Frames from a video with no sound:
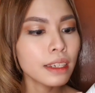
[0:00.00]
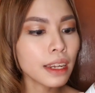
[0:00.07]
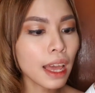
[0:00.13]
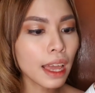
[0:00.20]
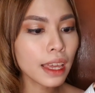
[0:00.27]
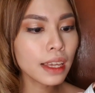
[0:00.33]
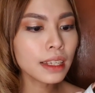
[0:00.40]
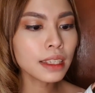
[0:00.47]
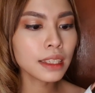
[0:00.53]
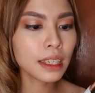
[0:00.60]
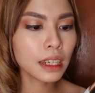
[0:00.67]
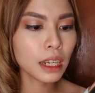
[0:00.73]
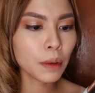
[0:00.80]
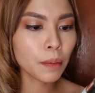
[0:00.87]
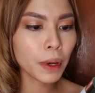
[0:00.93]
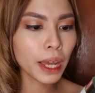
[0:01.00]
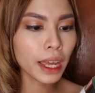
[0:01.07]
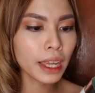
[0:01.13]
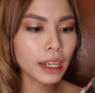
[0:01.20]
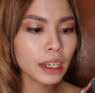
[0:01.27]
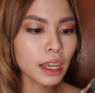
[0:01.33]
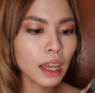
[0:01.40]

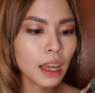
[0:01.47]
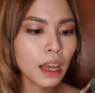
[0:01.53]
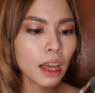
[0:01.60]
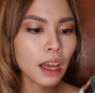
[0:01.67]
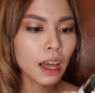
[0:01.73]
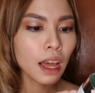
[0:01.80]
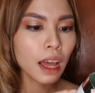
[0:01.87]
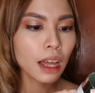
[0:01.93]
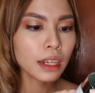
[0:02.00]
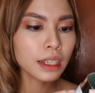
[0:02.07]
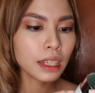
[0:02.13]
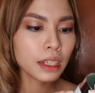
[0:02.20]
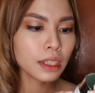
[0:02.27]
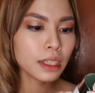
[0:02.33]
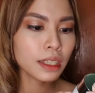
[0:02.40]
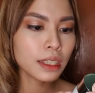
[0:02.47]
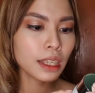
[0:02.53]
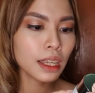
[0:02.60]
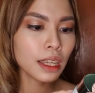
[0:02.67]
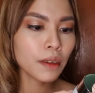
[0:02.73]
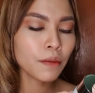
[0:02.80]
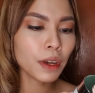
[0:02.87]
niacinamide,
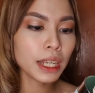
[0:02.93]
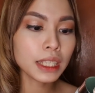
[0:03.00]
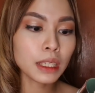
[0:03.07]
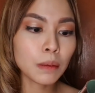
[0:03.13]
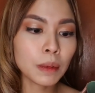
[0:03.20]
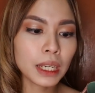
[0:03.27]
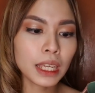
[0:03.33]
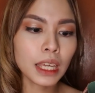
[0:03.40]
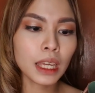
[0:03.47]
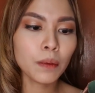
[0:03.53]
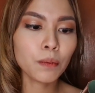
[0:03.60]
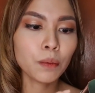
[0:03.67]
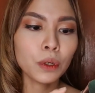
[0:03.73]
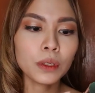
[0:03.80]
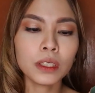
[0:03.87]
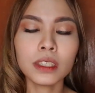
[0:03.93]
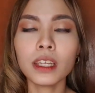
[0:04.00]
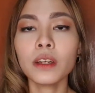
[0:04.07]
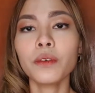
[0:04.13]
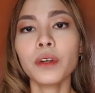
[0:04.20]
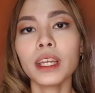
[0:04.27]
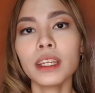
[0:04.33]
adenosine, vitamin E,
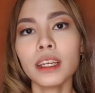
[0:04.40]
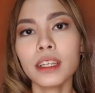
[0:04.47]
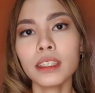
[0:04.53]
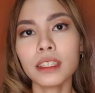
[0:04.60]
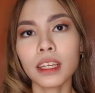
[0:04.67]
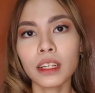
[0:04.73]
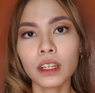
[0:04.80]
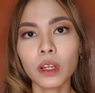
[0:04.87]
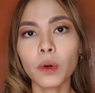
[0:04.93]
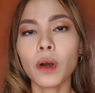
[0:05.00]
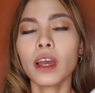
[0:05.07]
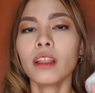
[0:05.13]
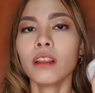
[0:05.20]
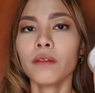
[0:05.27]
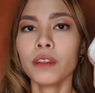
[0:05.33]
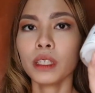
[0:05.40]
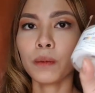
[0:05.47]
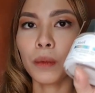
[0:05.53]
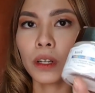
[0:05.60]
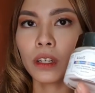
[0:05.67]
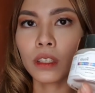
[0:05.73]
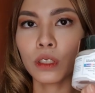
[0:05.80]
boosting radiance and glow. I love this
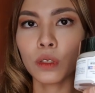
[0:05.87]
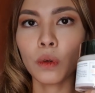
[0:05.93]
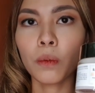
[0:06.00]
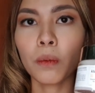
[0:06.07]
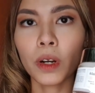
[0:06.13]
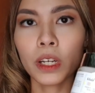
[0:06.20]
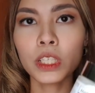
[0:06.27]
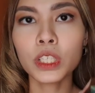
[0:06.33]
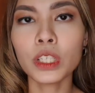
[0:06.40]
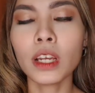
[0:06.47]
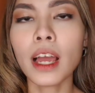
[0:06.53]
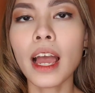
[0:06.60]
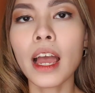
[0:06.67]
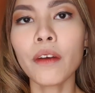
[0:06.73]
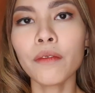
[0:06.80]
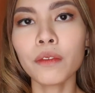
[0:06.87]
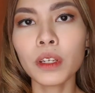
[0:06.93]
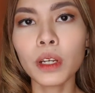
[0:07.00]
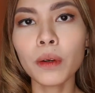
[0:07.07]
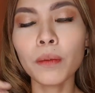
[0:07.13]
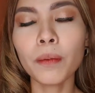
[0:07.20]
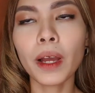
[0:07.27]
product so much.
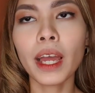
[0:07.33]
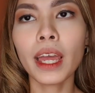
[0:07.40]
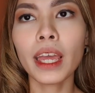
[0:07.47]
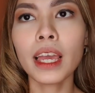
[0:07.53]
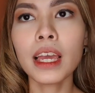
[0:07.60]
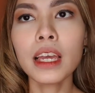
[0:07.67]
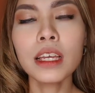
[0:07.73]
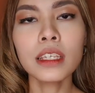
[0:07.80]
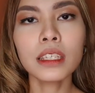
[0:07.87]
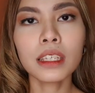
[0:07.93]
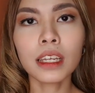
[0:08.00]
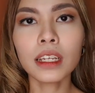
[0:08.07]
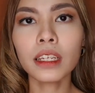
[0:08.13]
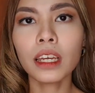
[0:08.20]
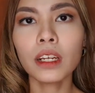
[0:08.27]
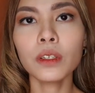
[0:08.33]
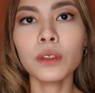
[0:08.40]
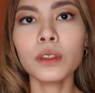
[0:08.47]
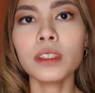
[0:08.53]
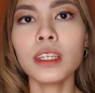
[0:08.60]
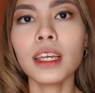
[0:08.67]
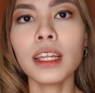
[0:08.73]
After my skincare
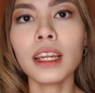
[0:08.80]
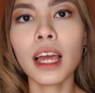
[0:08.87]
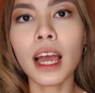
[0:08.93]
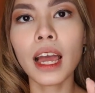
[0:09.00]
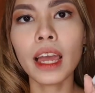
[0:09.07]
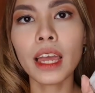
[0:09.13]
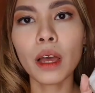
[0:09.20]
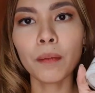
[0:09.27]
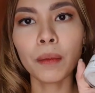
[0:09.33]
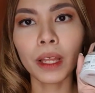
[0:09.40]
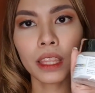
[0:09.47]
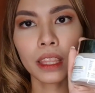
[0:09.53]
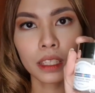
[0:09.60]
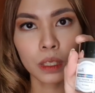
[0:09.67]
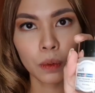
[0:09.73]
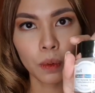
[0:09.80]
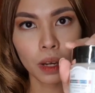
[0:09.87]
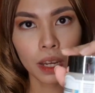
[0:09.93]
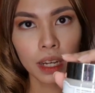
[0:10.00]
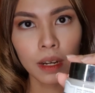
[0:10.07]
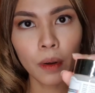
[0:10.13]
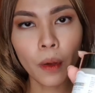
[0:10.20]
routine, I apply this
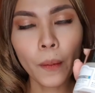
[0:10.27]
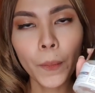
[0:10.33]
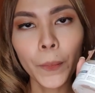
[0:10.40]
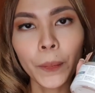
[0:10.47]
one.